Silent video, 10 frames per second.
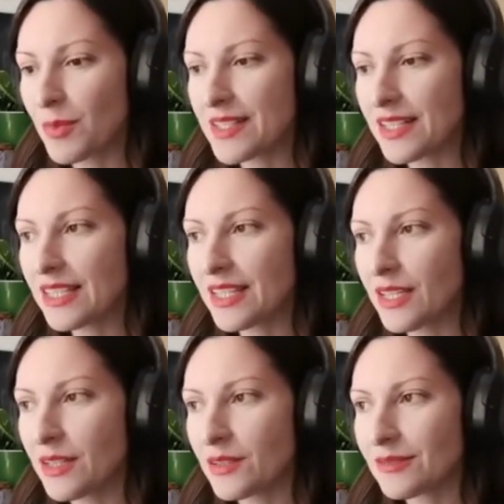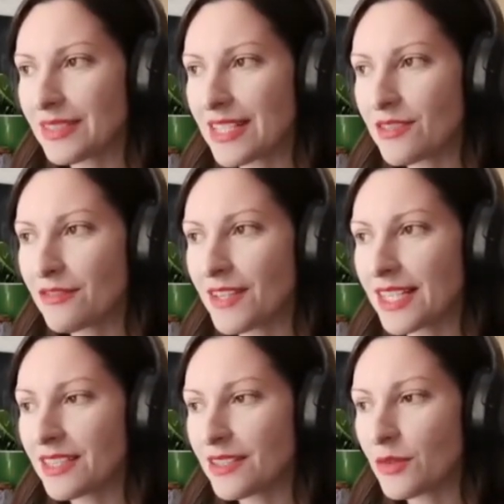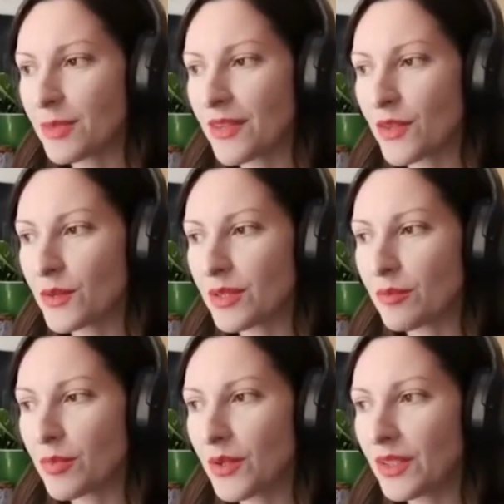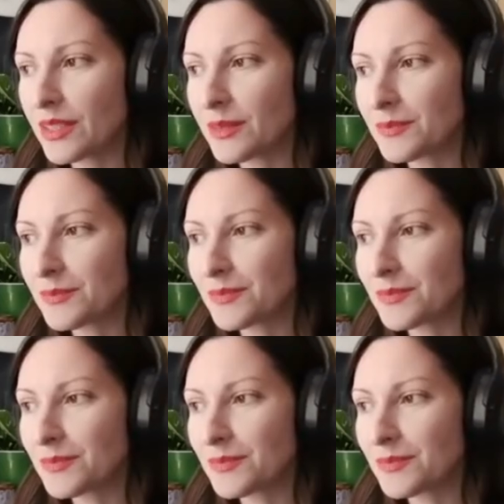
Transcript: So basically, let's flick a little bit through the book.